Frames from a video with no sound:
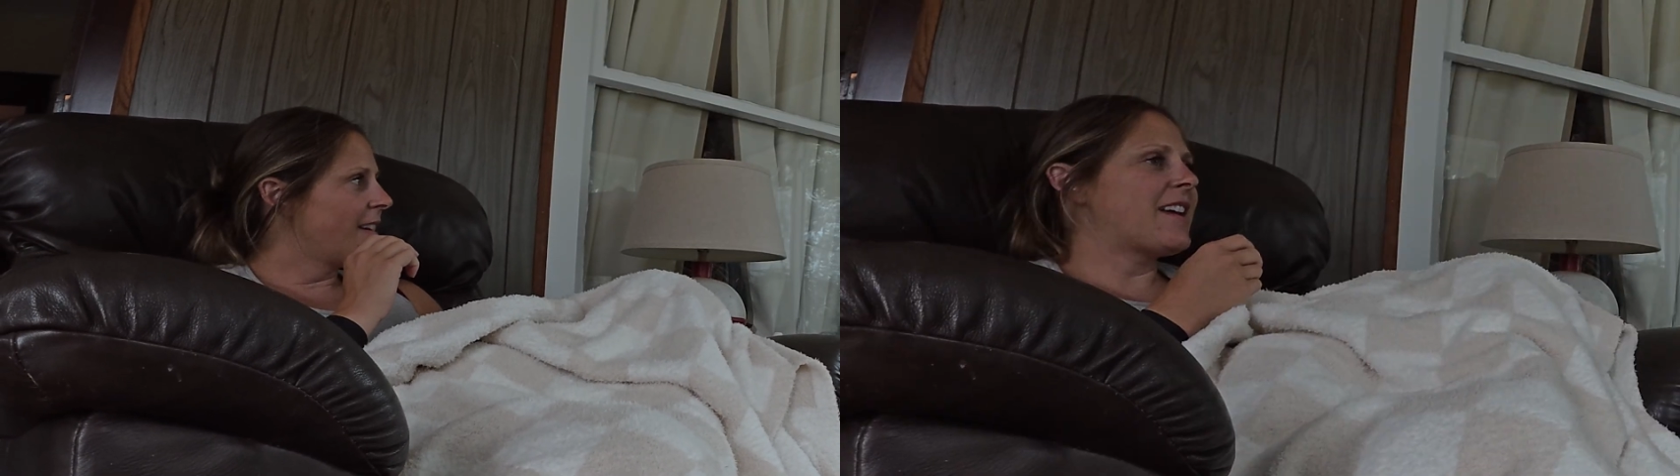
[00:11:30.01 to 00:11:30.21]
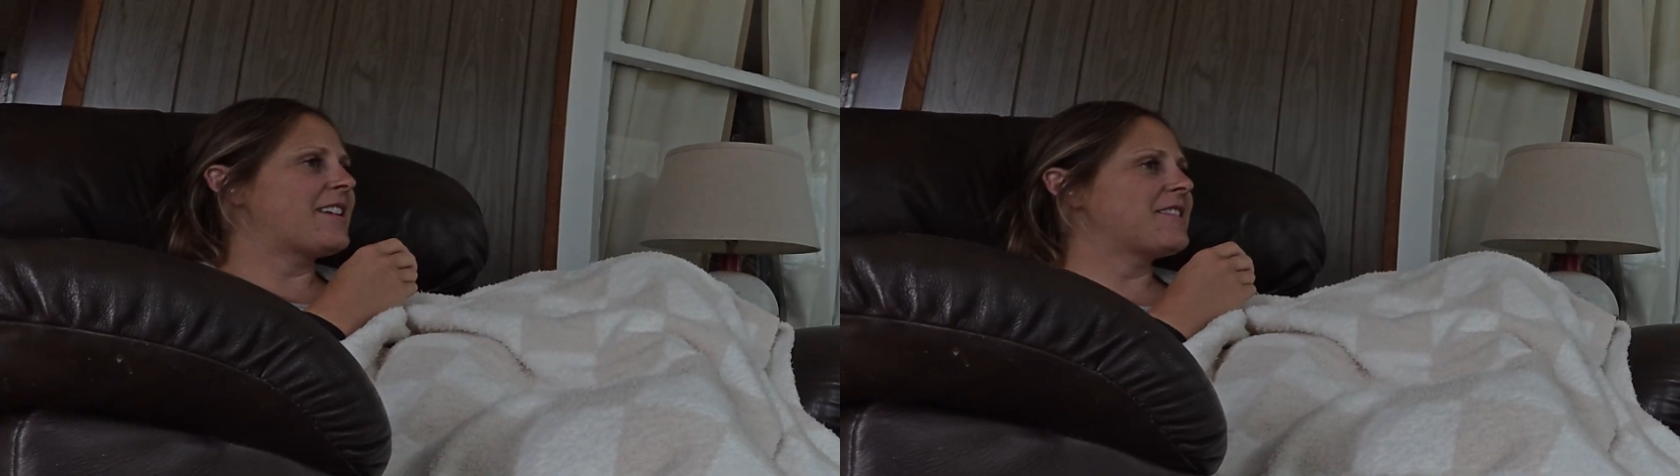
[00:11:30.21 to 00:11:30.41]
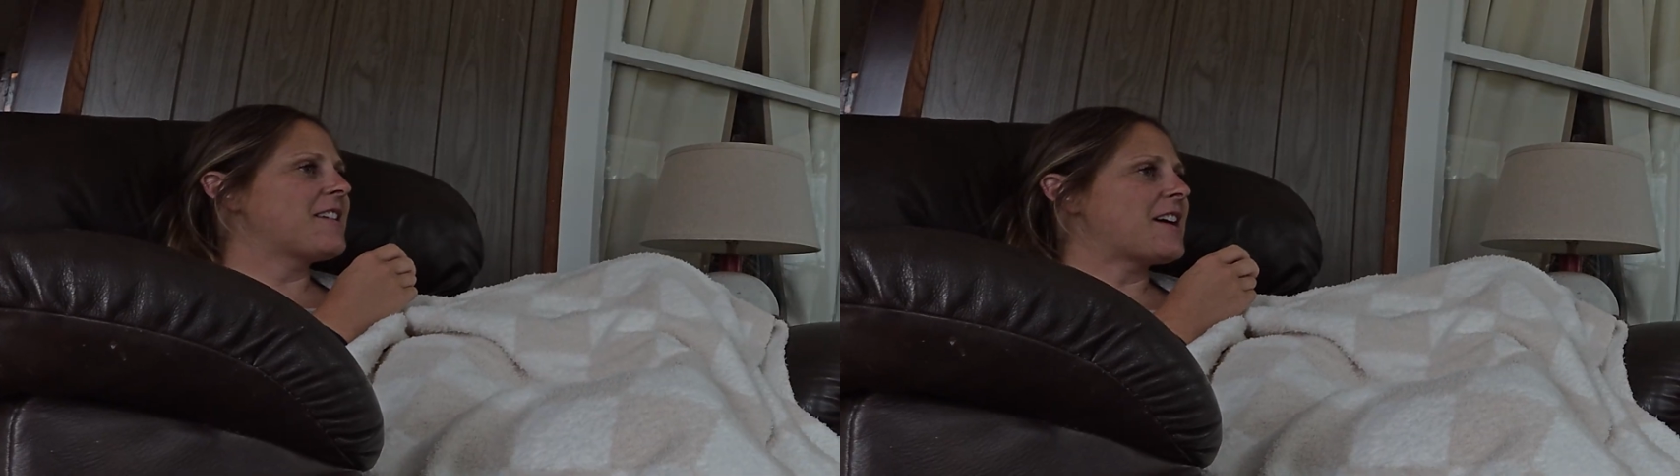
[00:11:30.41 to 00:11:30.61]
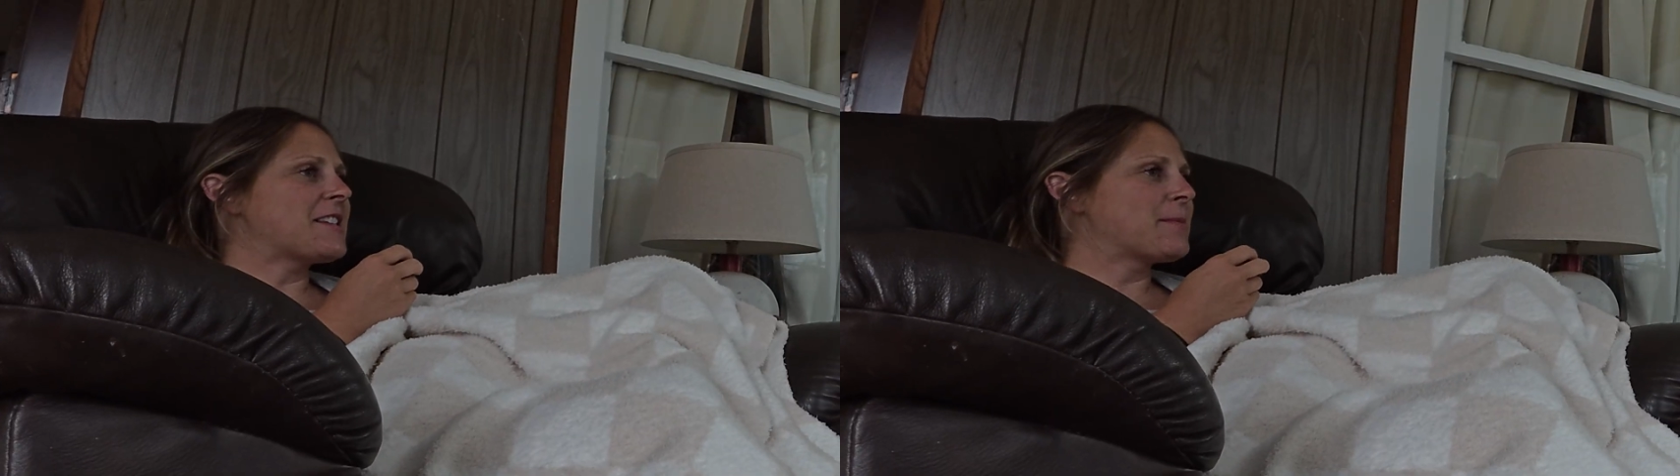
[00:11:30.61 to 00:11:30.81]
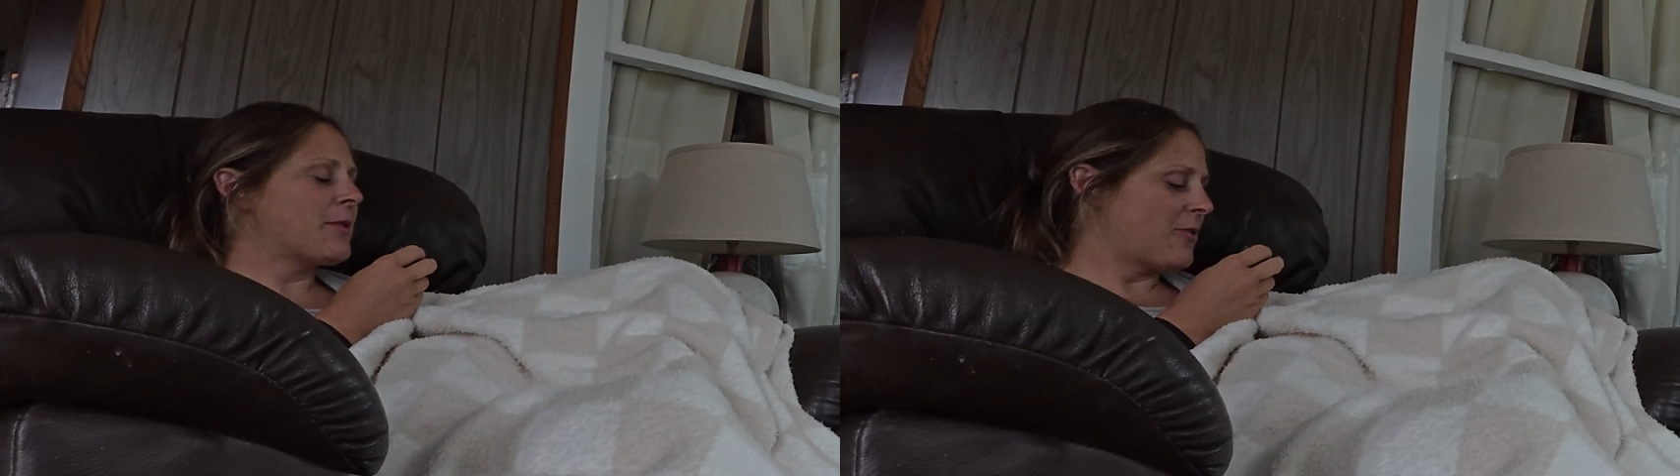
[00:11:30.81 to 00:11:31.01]
Said, head to the
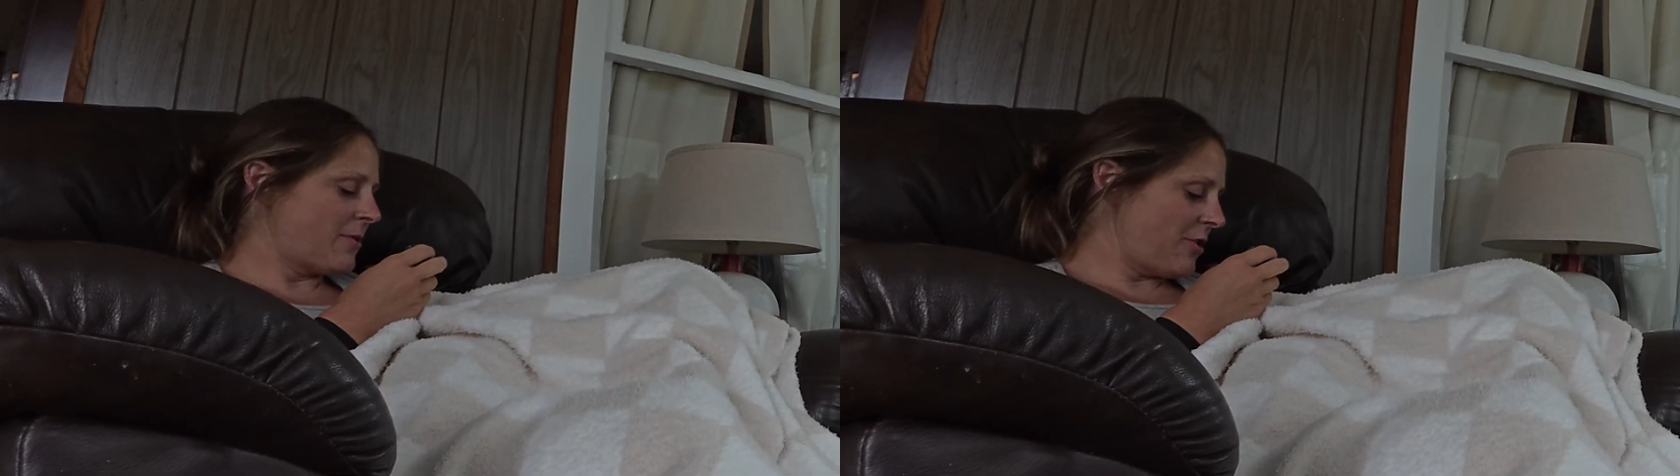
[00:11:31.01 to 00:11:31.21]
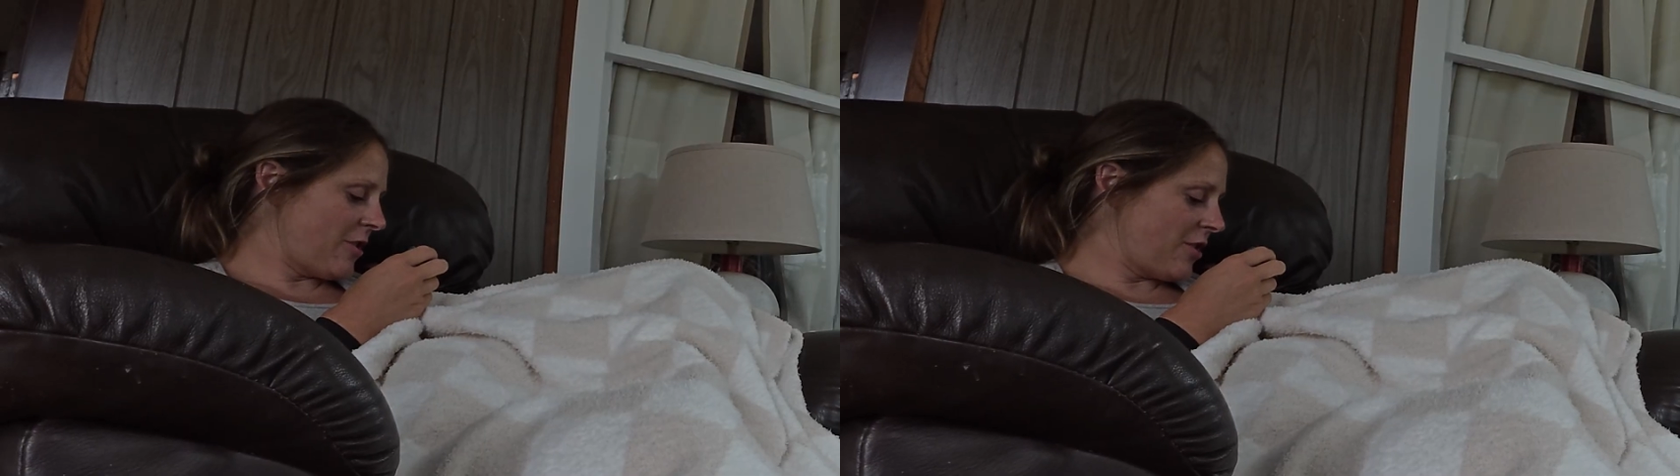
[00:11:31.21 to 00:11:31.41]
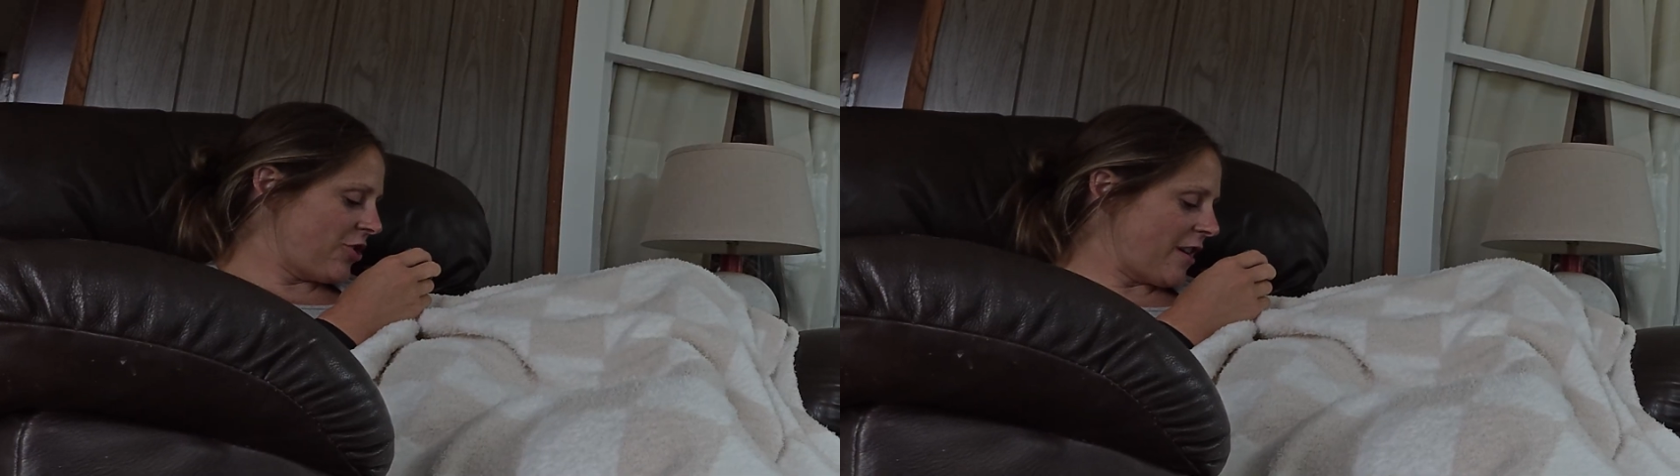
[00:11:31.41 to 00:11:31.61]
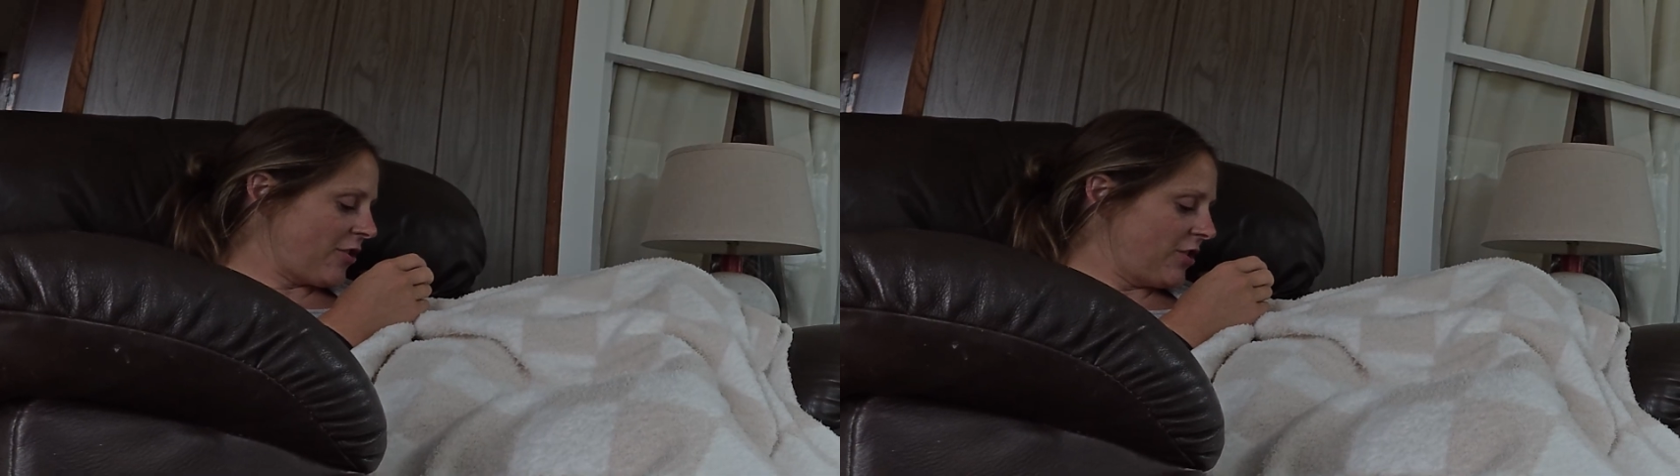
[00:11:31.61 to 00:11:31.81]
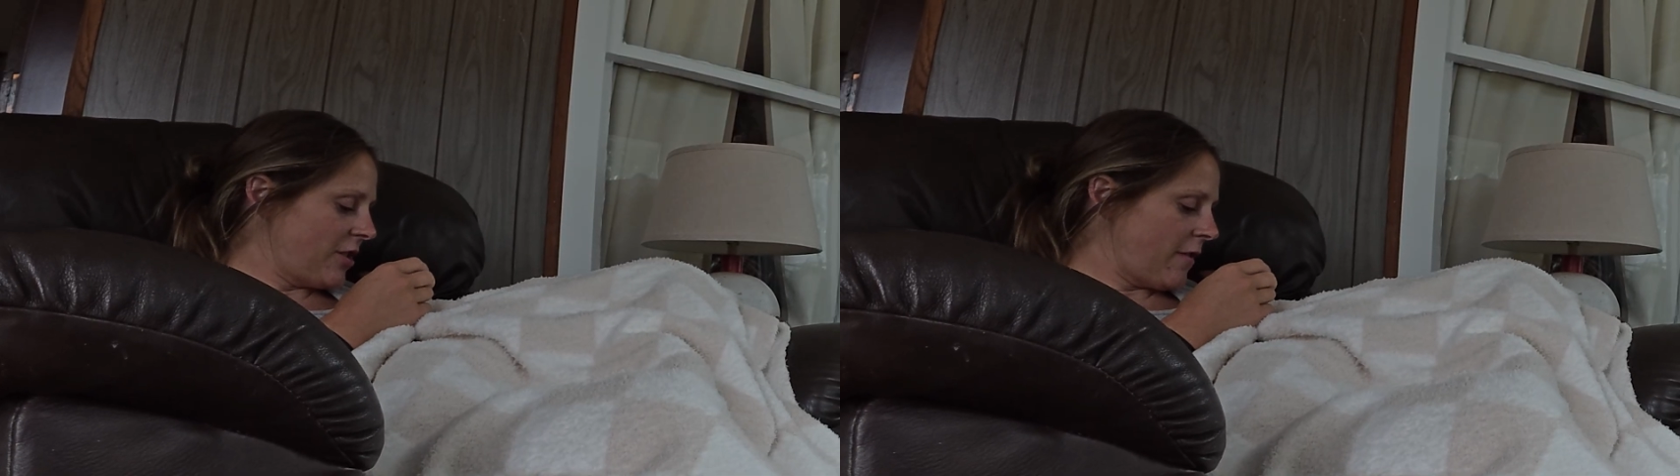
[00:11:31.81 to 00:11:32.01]
hospital when your
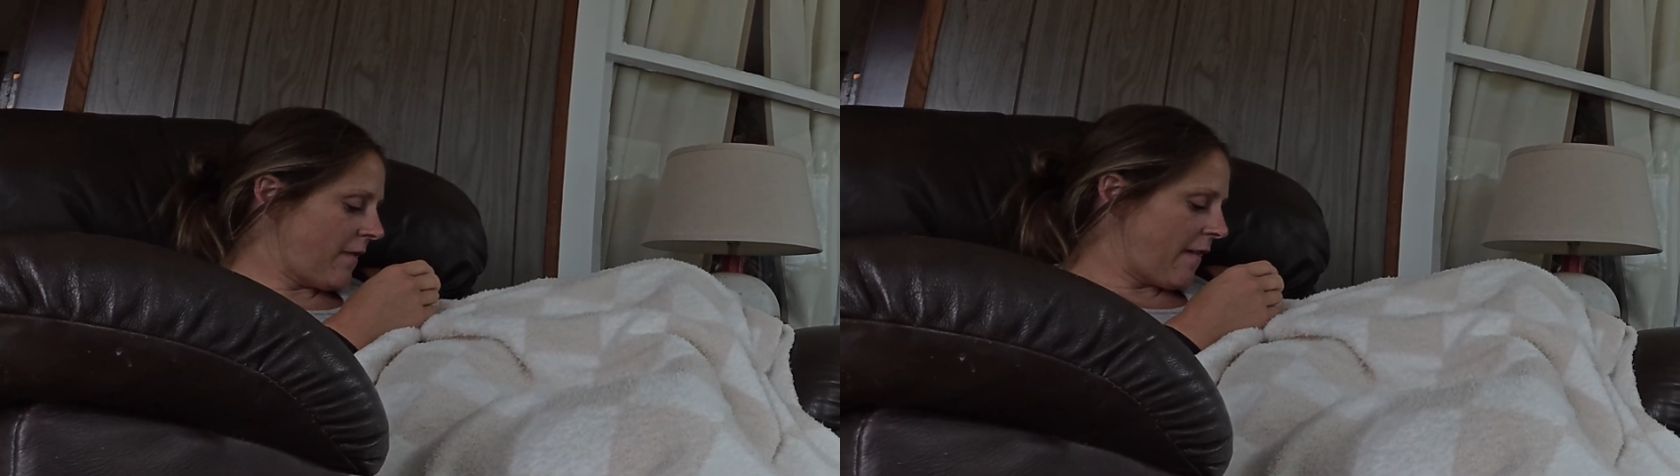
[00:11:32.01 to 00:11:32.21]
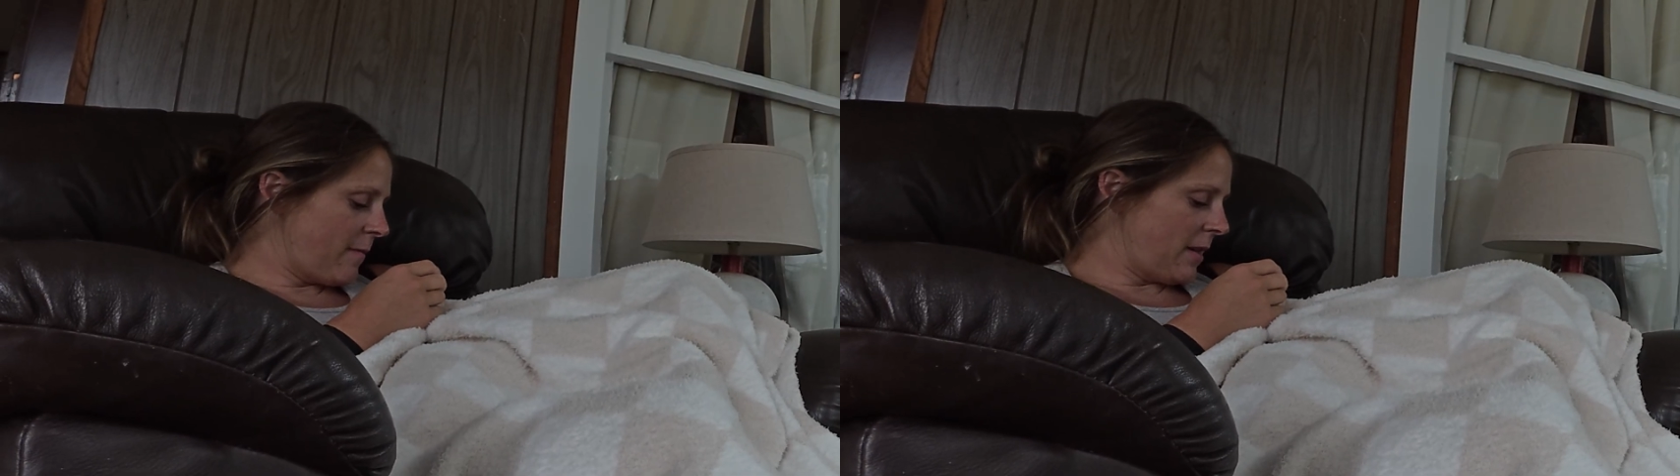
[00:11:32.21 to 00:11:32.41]
contractions are 5